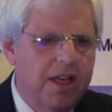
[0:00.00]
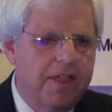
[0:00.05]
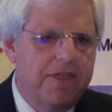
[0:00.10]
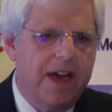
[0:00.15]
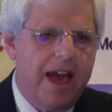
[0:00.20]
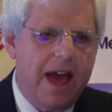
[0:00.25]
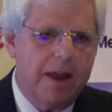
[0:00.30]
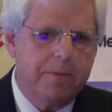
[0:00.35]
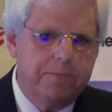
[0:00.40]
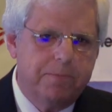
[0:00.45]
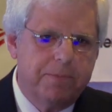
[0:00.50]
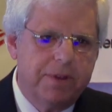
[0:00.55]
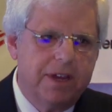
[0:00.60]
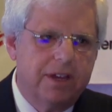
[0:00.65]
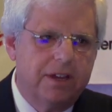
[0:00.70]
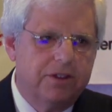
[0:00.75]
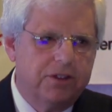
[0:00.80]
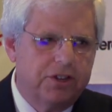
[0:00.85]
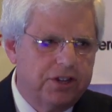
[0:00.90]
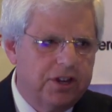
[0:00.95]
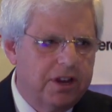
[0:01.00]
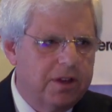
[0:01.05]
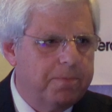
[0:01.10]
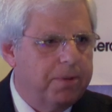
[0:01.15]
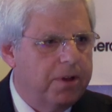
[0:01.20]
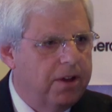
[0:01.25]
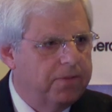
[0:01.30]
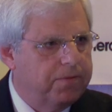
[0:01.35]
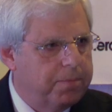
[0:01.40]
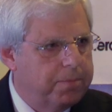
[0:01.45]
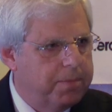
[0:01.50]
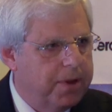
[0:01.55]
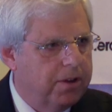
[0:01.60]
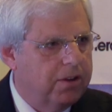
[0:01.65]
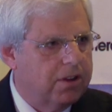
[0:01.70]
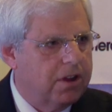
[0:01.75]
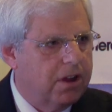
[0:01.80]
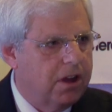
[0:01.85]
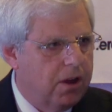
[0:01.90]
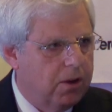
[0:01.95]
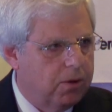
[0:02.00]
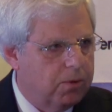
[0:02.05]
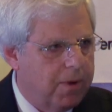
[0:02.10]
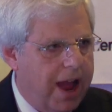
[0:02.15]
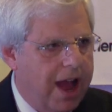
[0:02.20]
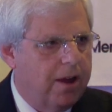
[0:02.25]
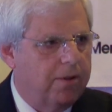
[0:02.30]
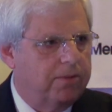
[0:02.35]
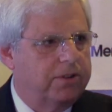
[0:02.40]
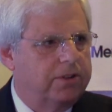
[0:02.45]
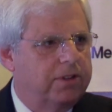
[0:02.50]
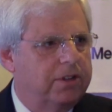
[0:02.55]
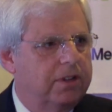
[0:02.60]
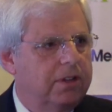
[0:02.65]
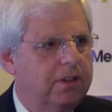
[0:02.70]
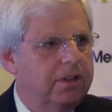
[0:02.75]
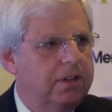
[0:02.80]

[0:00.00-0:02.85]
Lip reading: that big ship of America around.